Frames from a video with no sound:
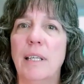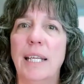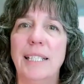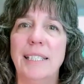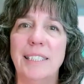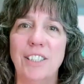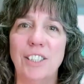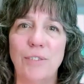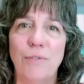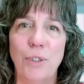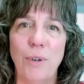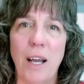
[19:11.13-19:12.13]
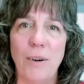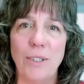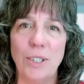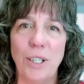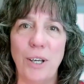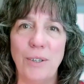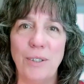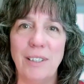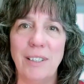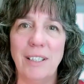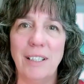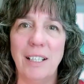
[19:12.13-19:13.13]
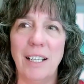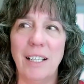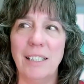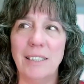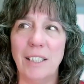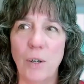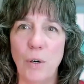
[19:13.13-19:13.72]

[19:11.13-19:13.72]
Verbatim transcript: And he said, Just a few hours ago. And I said,